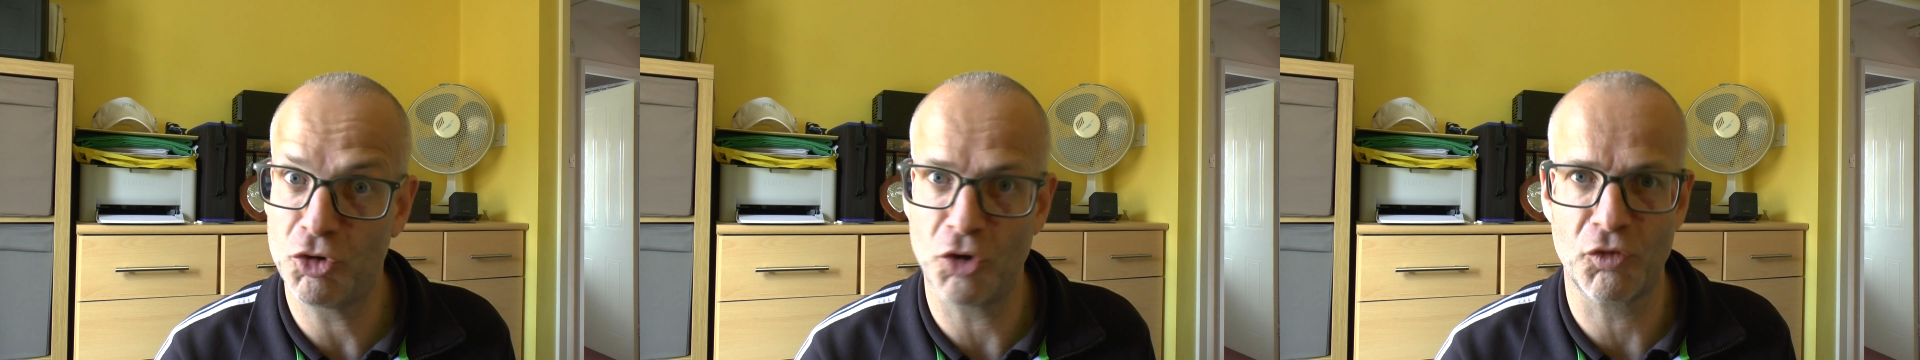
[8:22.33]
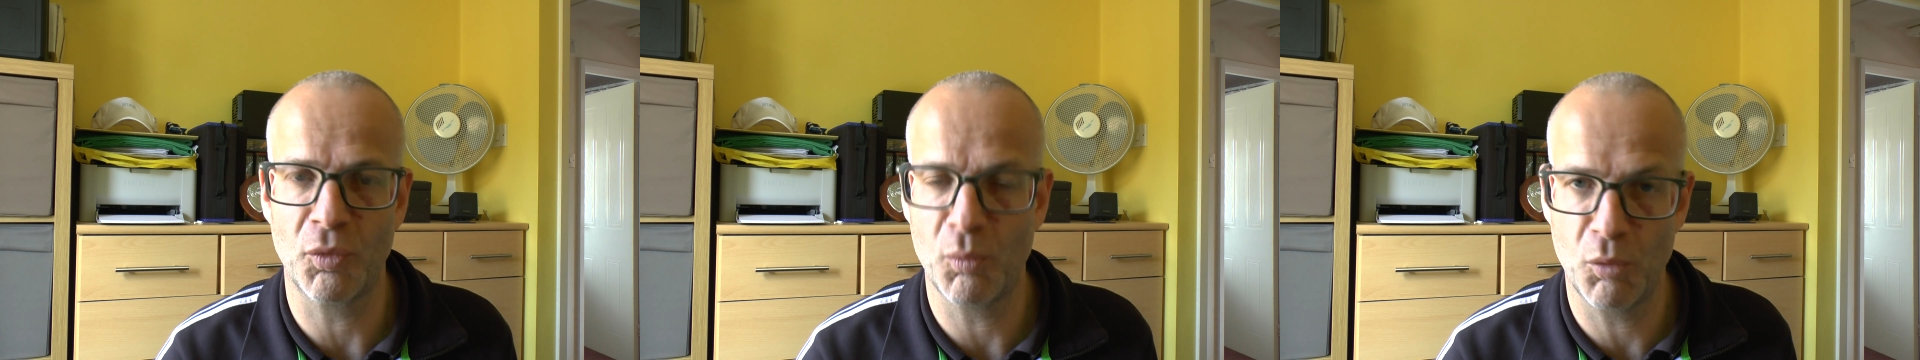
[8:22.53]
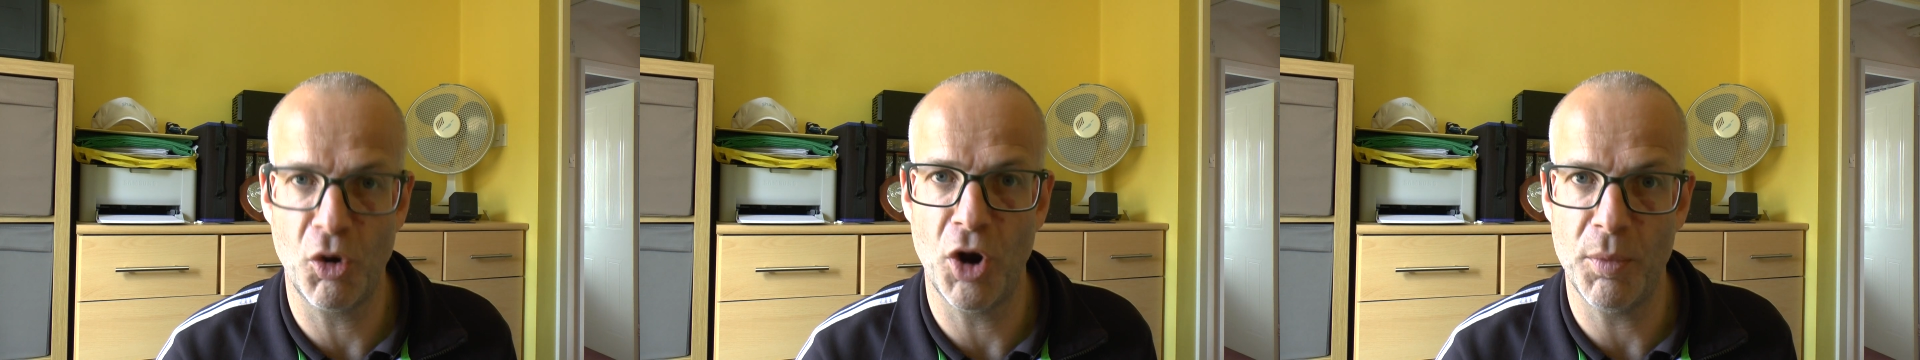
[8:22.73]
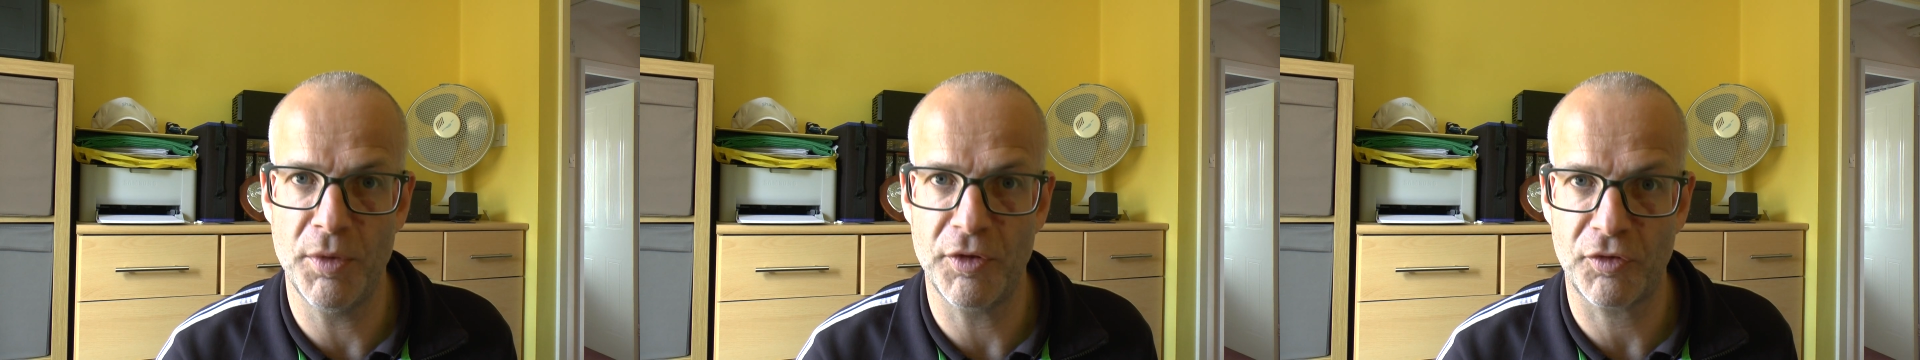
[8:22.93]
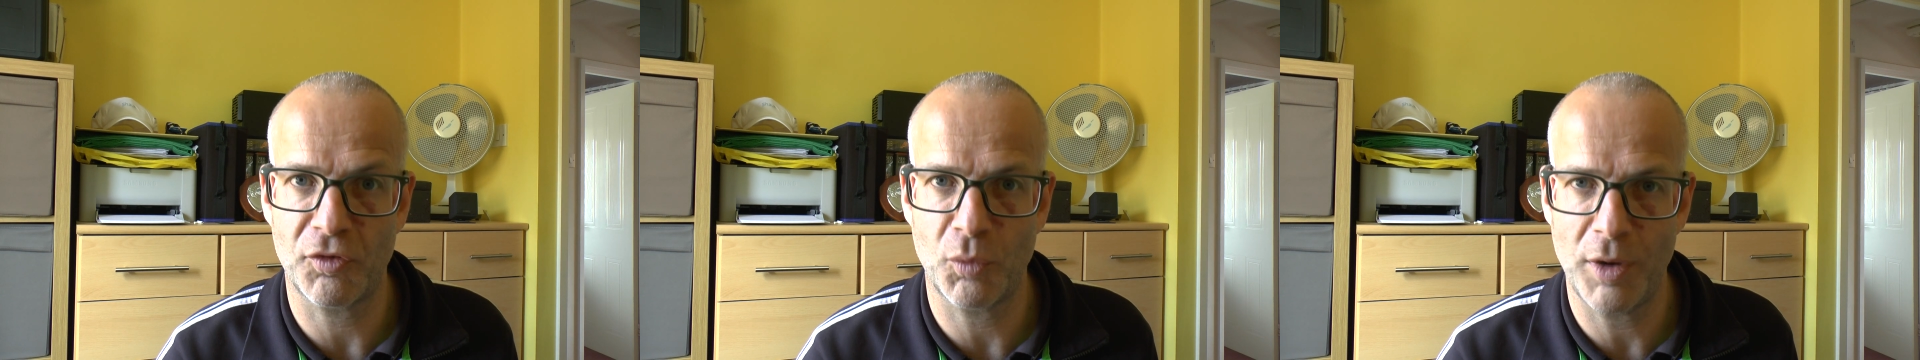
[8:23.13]
doesn't work
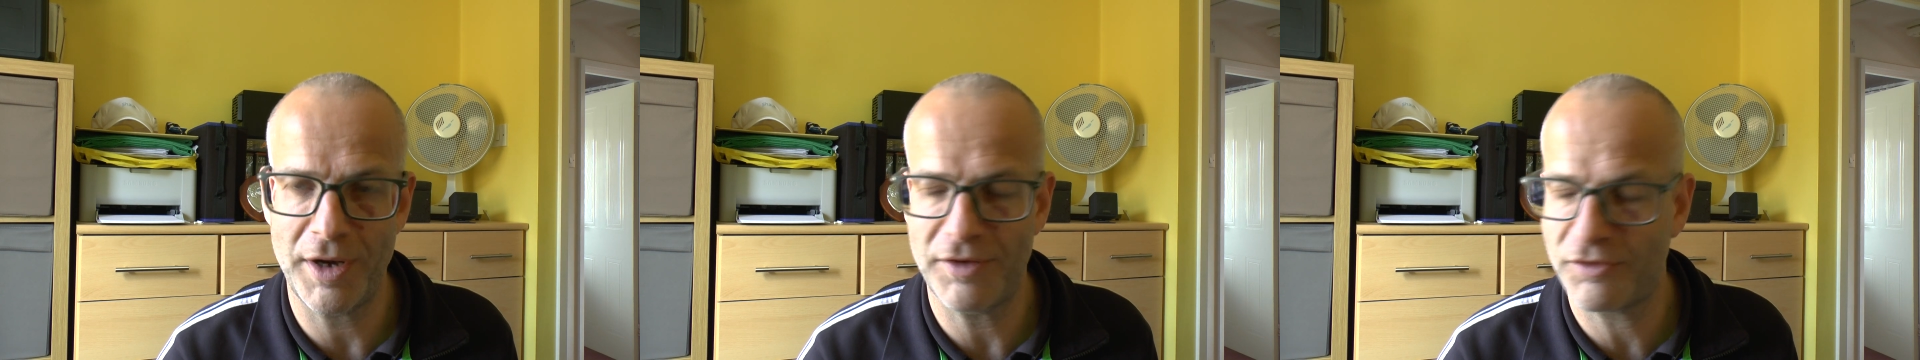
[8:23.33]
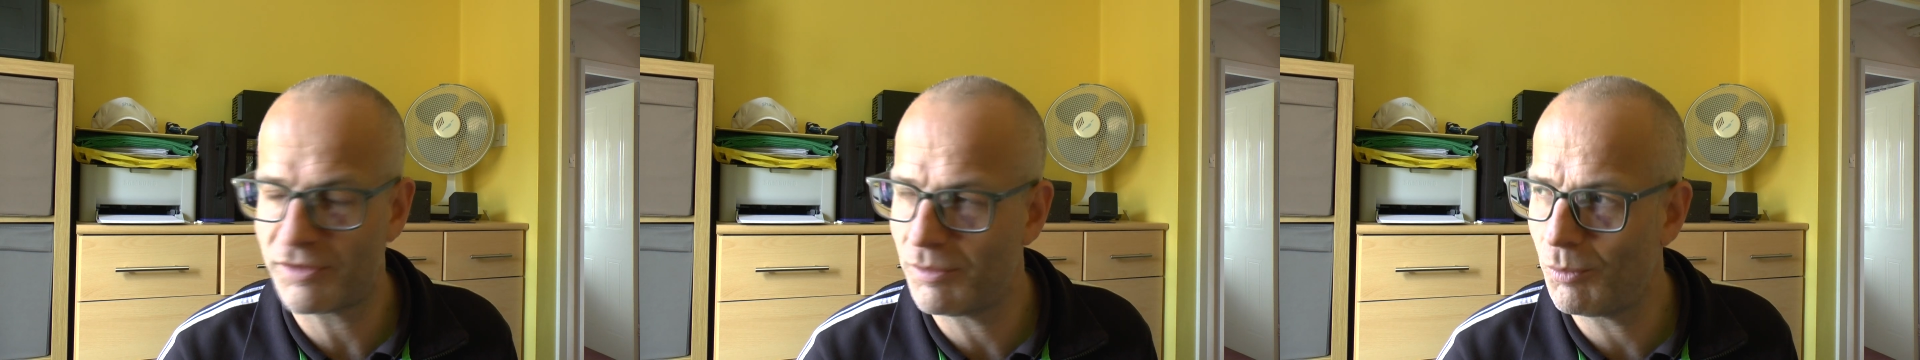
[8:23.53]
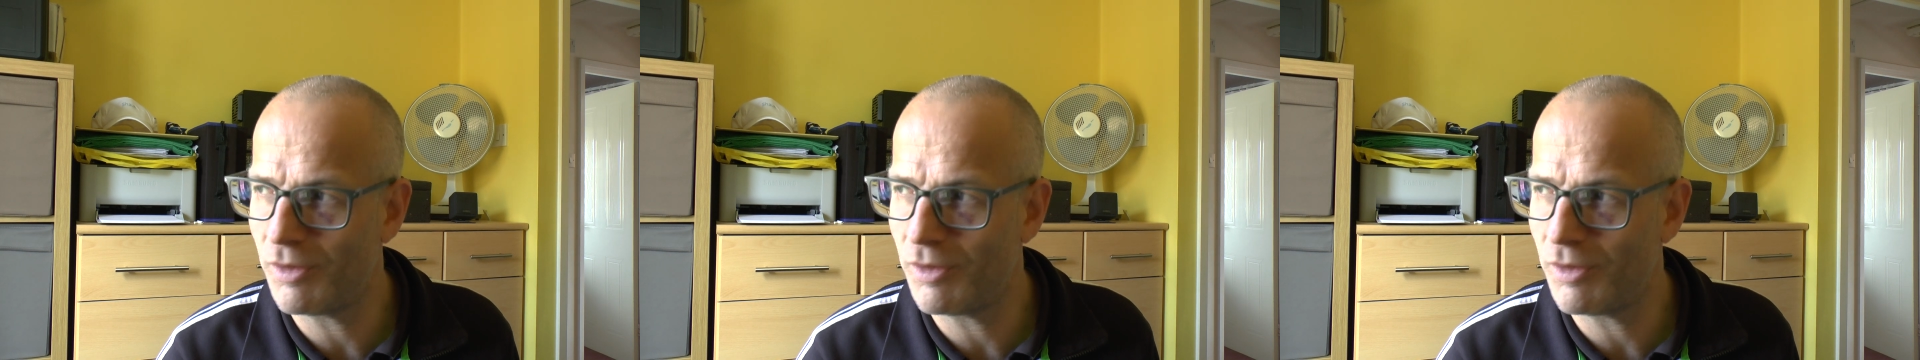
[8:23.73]
with the Switch,